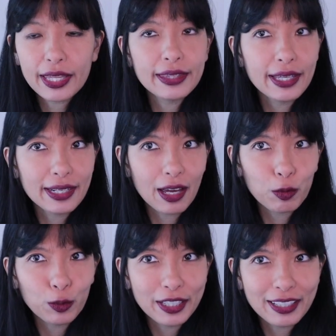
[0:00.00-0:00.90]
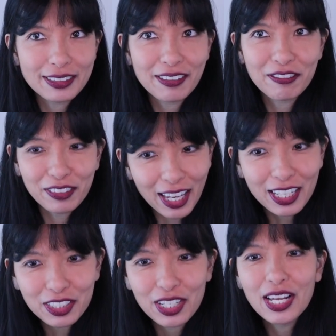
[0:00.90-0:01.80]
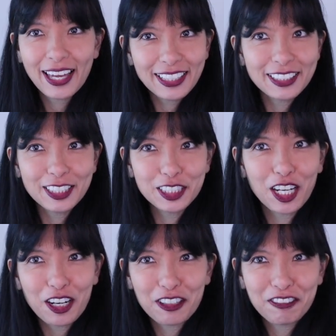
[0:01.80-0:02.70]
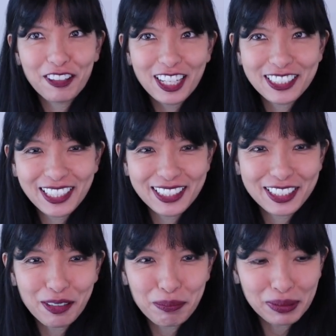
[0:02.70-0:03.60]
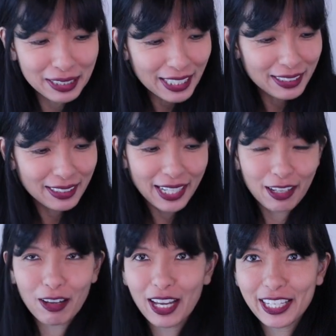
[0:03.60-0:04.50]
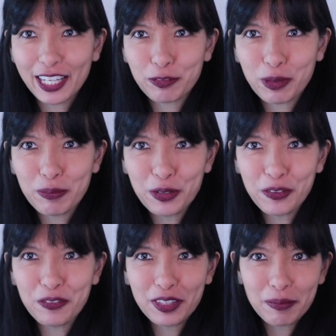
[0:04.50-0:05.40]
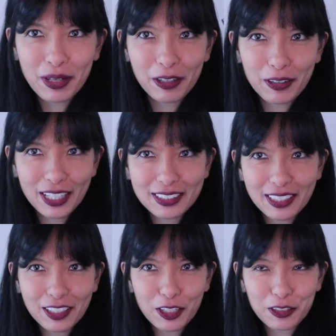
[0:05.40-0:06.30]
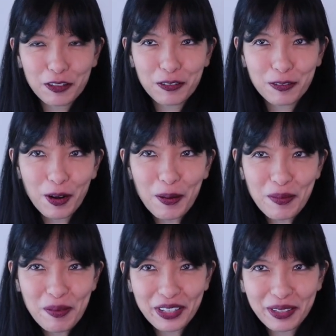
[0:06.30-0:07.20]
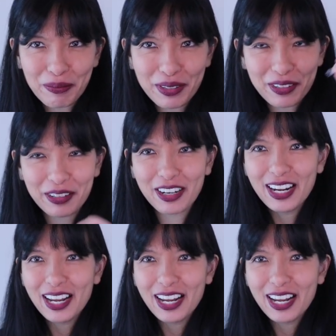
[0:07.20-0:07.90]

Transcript: and then I will hit flash. Excellent, our flash is complete. Now I can remove the micro S D card from my computer,